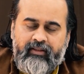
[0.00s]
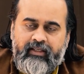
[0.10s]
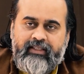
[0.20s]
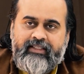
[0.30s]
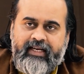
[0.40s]

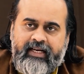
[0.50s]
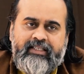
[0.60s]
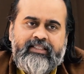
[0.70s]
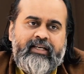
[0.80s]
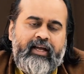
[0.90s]
then the
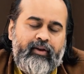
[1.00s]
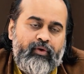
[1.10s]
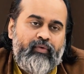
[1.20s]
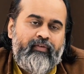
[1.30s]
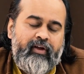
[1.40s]
second
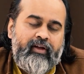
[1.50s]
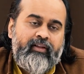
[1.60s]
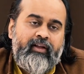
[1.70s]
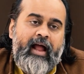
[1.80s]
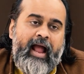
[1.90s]
scenario where the